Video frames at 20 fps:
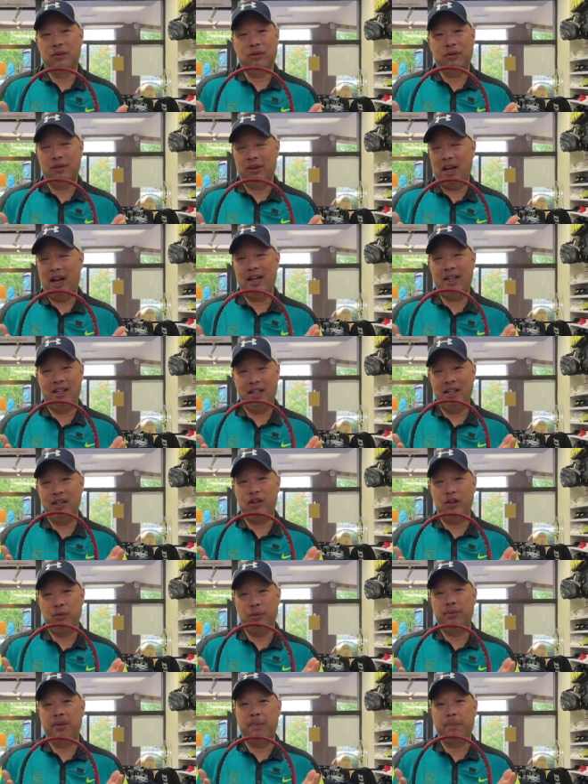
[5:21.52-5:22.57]
I think
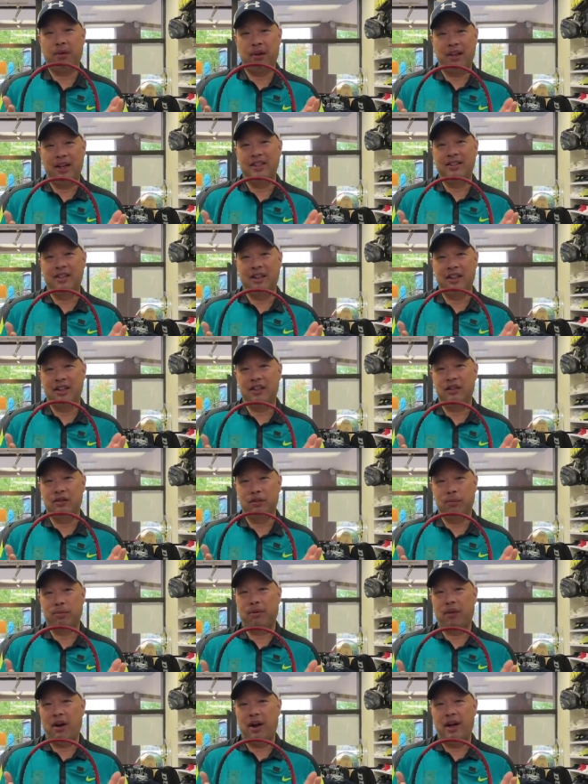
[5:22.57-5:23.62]
you'll be pleasantly
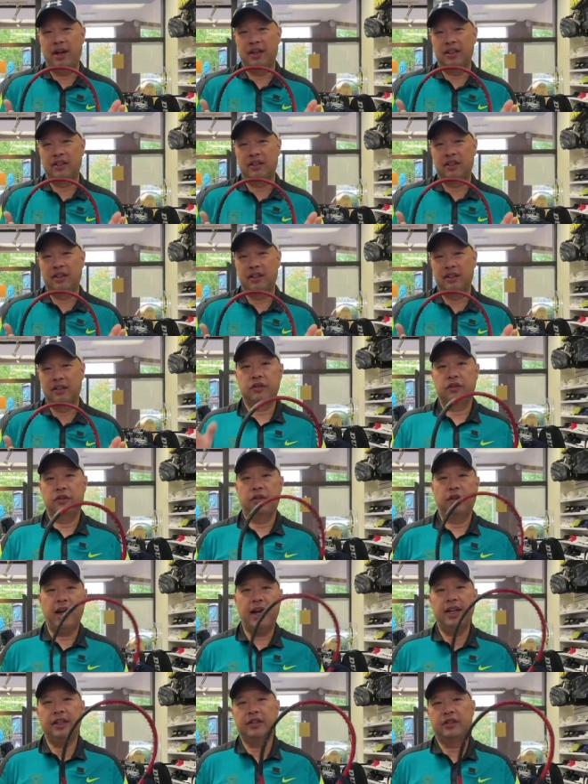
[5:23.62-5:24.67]
surprised. So
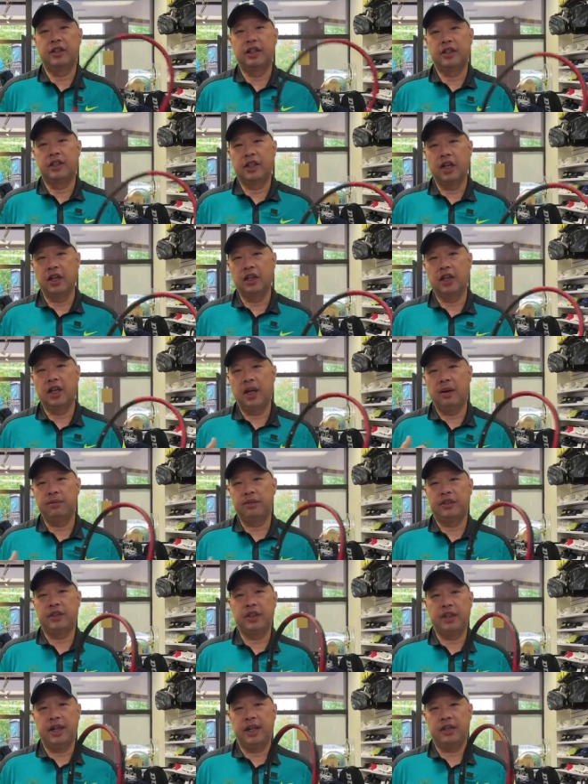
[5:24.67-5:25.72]
that's the Dunlop
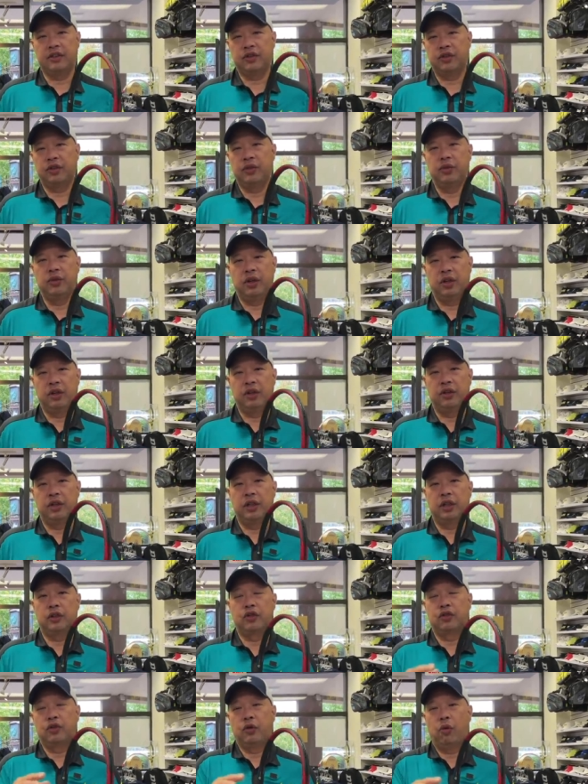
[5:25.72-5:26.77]

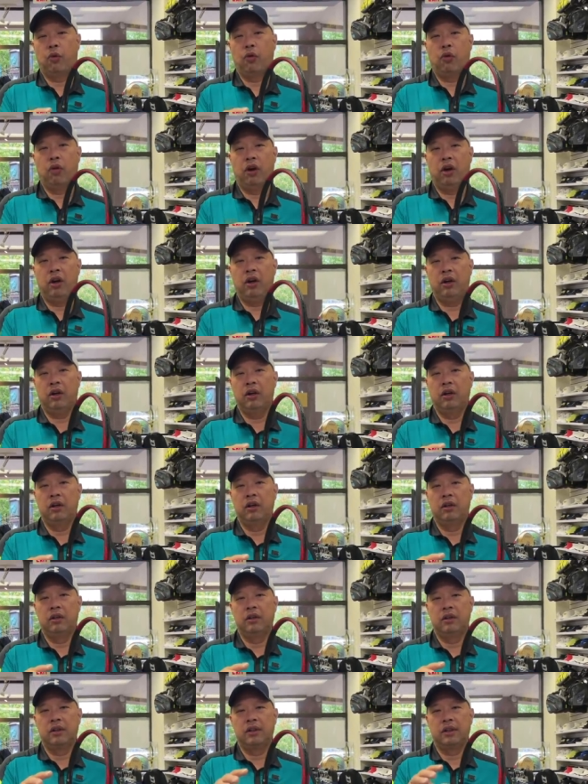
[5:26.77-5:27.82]
CX200 Tour
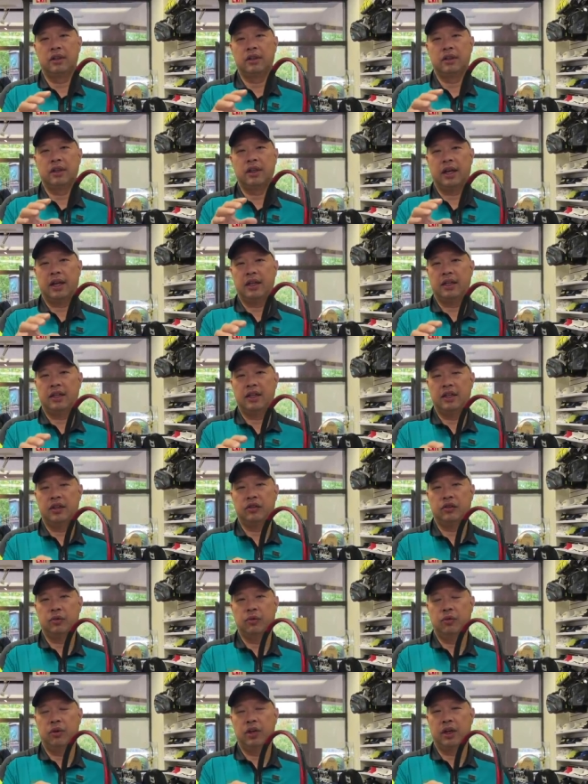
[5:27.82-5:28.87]

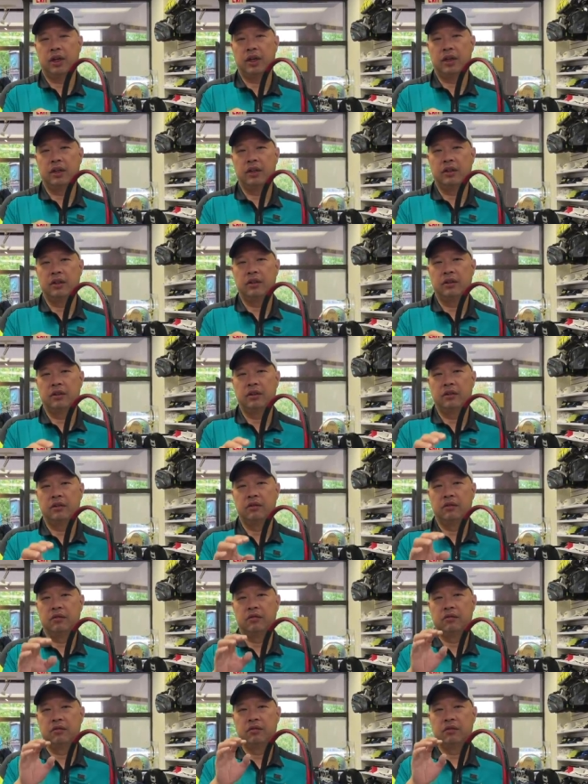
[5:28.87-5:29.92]
1820.
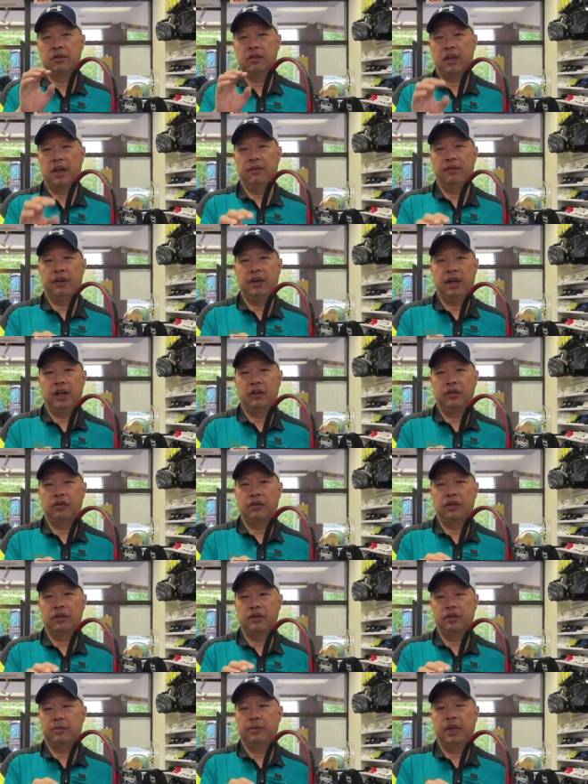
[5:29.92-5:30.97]
Kevin
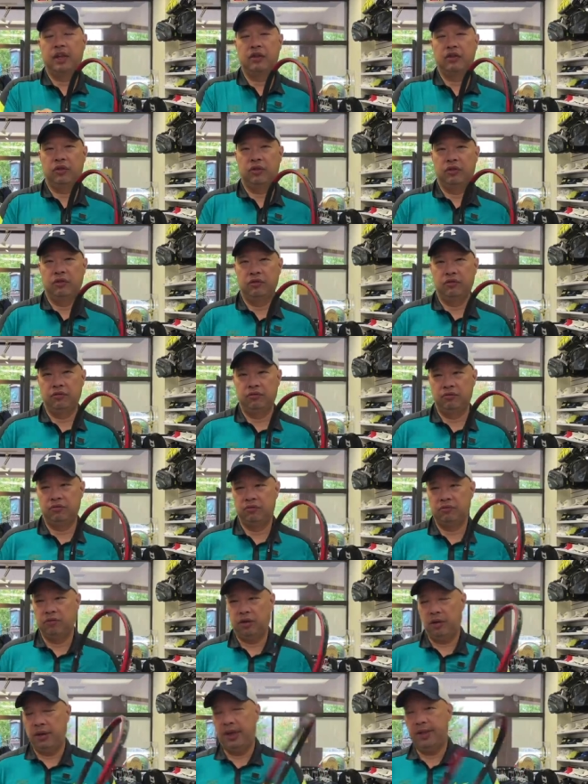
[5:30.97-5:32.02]
Anderson special.
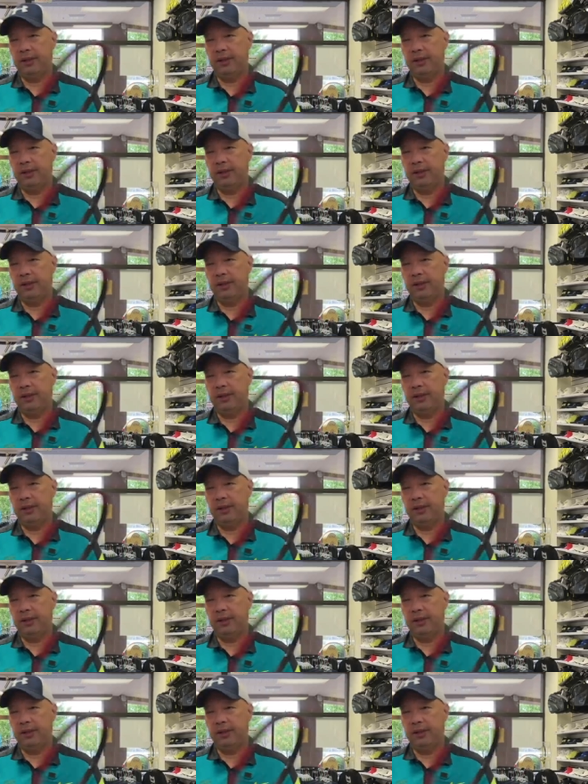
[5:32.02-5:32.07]
All right.